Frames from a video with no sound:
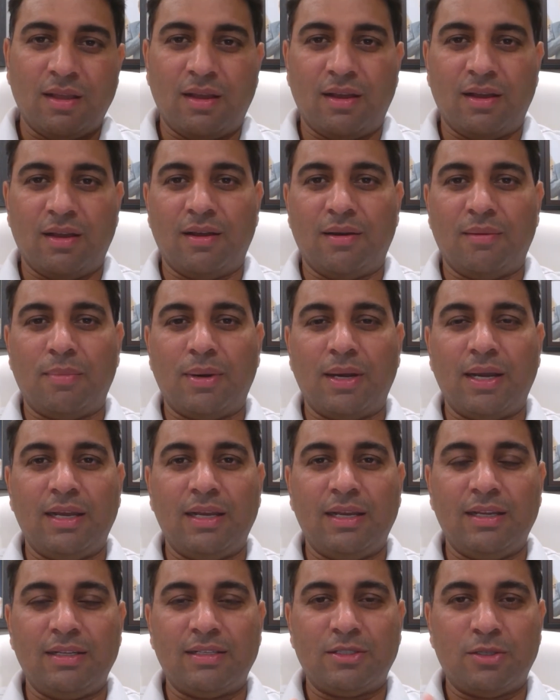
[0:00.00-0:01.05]

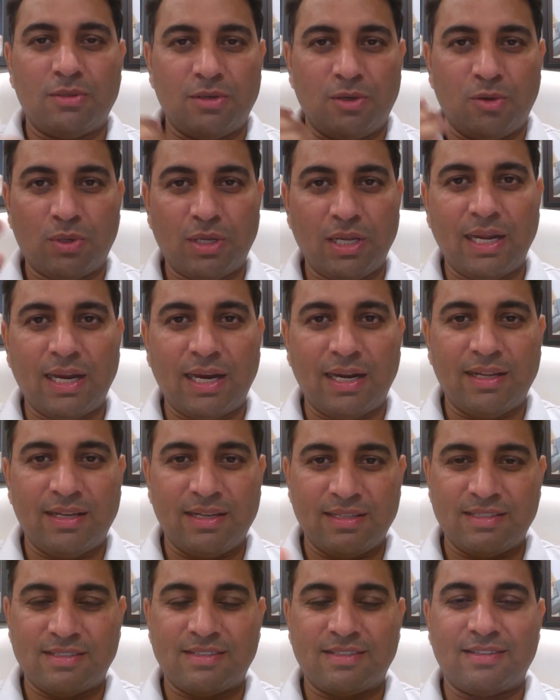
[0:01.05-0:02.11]
by looking at
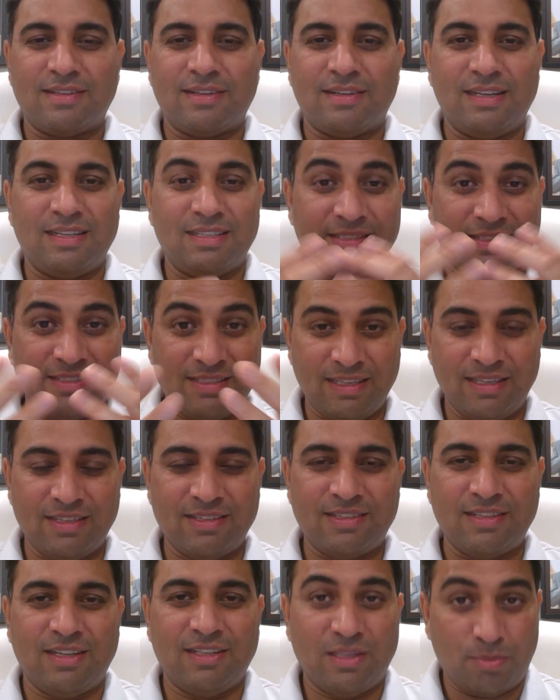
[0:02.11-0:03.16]
his
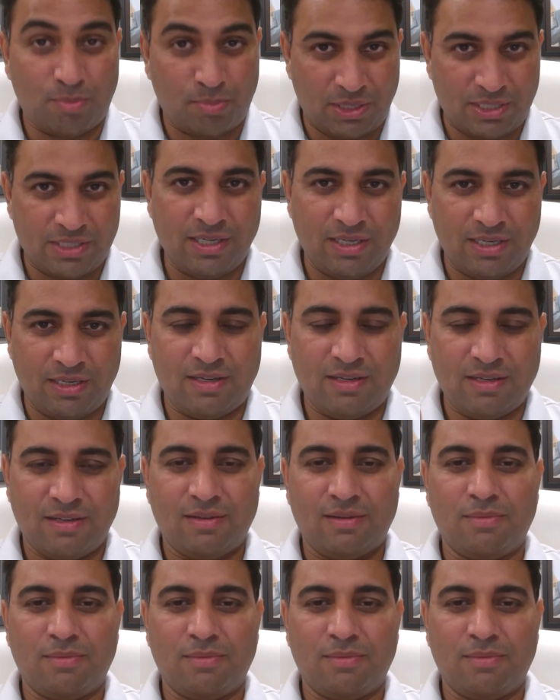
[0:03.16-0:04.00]
sins in the present